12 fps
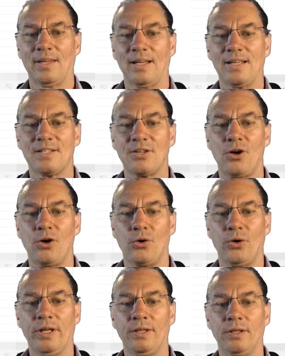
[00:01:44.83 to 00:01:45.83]
so
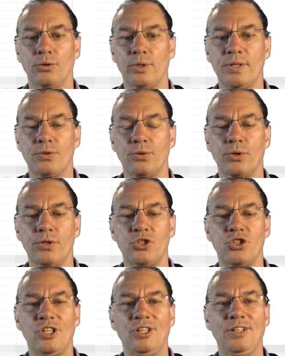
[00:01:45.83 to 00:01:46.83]
in the resource
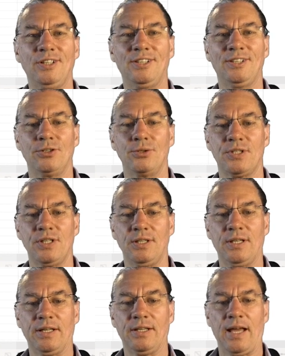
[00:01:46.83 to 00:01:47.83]
sheet, you see
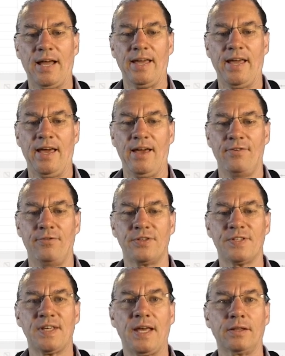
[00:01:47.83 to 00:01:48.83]
that I have
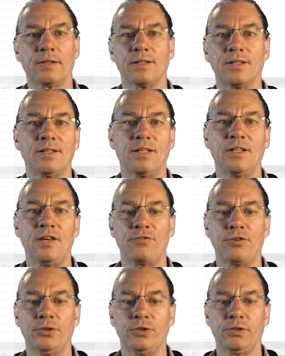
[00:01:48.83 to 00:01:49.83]
set the
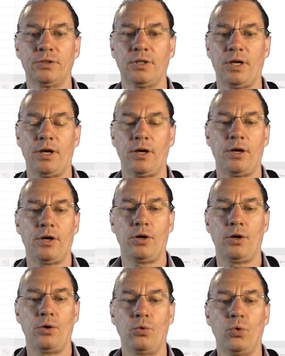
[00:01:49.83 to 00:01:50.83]
different
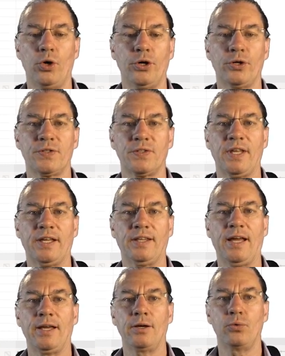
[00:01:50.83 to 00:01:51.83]
uh, works that
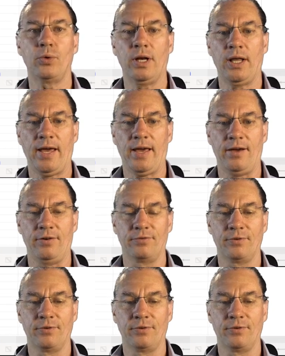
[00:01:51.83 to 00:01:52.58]
I will have.